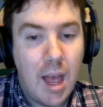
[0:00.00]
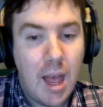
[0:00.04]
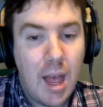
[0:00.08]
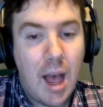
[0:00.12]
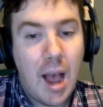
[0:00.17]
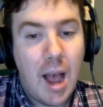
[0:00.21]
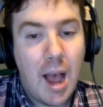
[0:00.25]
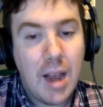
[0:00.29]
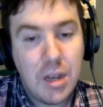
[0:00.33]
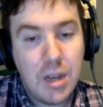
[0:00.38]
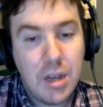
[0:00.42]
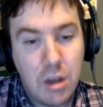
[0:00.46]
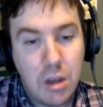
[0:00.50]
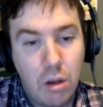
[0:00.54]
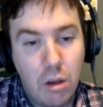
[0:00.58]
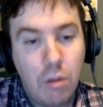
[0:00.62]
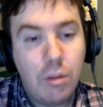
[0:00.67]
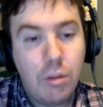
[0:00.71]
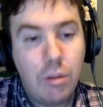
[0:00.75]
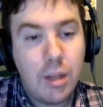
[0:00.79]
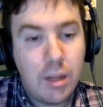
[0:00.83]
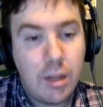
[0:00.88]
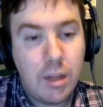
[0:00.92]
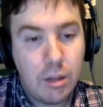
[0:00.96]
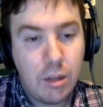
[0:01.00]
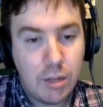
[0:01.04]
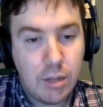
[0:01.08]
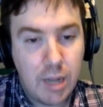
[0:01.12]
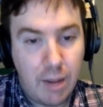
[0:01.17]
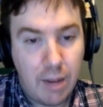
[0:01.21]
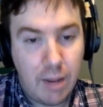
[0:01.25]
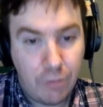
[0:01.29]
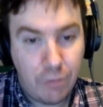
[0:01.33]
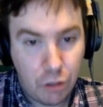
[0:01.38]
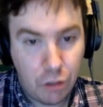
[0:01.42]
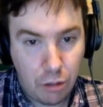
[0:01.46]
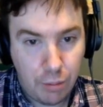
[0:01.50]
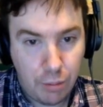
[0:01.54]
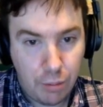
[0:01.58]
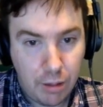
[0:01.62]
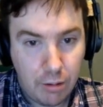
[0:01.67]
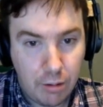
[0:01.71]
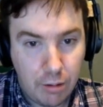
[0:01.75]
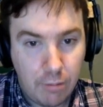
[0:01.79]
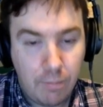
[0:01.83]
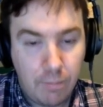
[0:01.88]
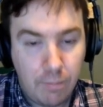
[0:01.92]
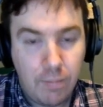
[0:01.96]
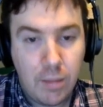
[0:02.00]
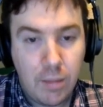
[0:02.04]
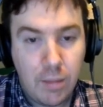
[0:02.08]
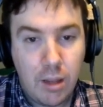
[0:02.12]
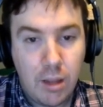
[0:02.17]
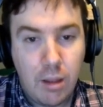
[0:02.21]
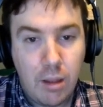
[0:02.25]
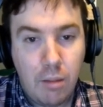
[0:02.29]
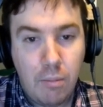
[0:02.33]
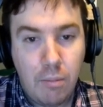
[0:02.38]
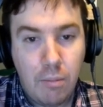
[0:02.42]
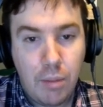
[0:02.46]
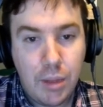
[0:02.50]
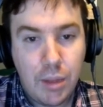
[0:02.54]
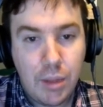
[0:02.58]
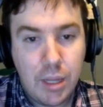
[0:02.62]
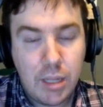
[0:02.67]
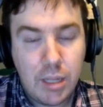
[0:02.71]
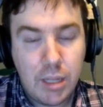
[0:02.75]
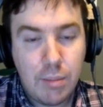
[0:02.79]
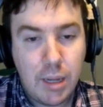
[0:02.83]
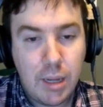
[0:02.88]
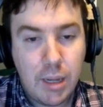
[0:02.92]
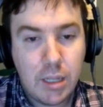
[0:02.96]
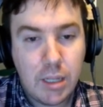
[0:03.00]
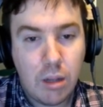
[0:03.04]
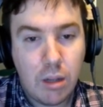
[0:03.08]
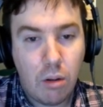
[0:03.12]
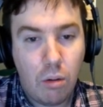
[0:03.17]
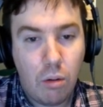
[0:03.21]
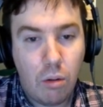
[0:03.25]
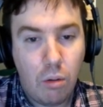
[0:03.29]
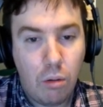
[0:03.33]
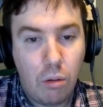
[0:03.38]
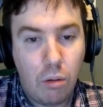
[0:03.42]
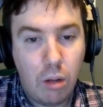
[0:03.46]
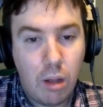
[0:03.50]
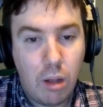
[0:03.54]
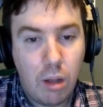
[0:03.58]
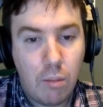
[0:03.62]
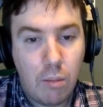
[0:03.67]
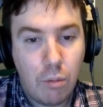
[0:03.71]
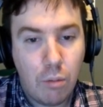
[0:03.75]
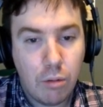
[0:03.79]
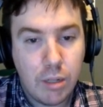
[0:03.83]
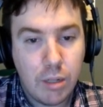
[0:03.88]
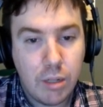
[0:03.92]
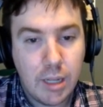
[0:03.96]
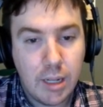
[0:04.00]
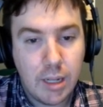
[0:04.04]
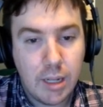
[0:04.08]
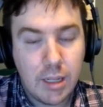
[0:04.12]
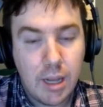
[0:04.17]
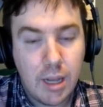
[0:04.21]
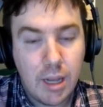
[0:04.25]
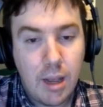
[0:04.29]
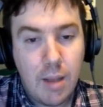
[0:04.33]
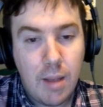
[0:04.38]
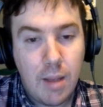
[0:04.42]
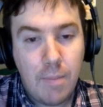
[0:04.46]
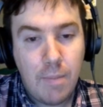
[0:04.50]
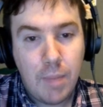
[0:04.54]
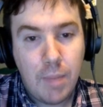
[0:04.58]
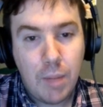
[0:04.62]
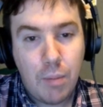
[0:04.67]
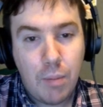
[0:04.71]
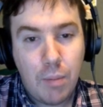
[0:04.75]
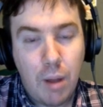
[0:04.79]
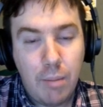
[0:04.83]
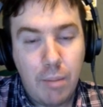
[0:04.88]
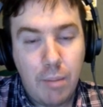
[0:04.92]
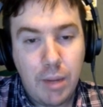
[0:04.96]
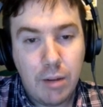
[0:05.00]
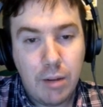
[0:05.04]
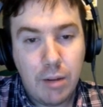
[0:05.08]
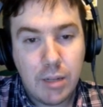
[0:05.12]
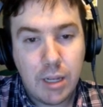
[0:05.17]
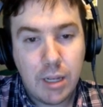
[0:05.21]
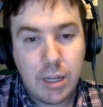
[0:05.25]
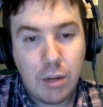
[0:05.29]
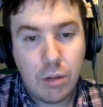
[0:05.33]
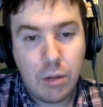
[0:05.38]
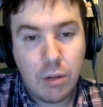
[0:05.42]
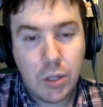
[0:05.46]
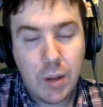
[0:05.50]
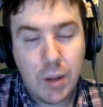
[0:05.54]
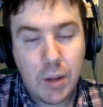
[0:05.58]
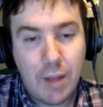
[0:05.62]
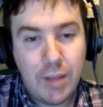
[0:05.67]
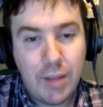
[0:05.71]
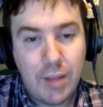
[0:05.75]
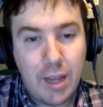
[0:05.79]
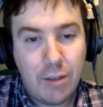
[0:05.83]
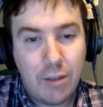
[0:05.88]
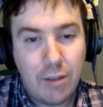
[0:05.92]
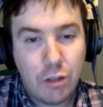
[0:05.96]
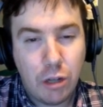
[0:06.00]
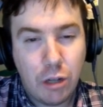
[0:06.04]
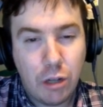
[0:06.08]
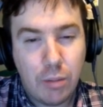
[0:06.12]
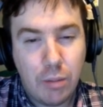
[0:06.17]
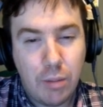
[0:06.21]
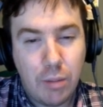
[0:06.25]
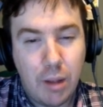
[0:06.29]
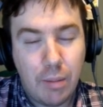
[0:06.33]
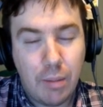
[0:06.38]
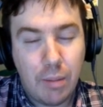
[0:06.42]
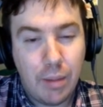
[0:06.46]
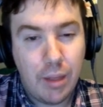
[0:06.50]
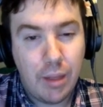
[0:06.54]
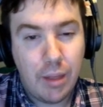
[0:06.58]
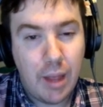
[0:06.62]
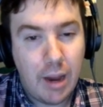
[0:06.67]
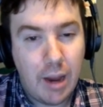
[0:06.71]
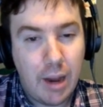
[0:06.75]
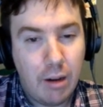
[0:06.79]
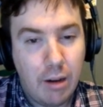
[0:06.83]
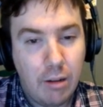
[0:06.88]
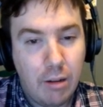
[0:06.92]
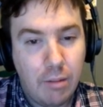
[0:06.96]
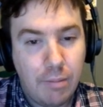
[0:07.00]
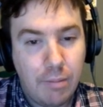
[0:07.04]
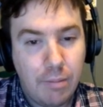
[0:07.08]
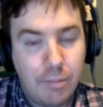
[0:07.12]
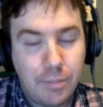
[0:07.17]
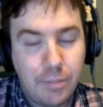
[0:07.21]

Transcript: I know that there's an F sharp here, but this makes a whole lot more sense. The problem here is that you also have the F sharp up there.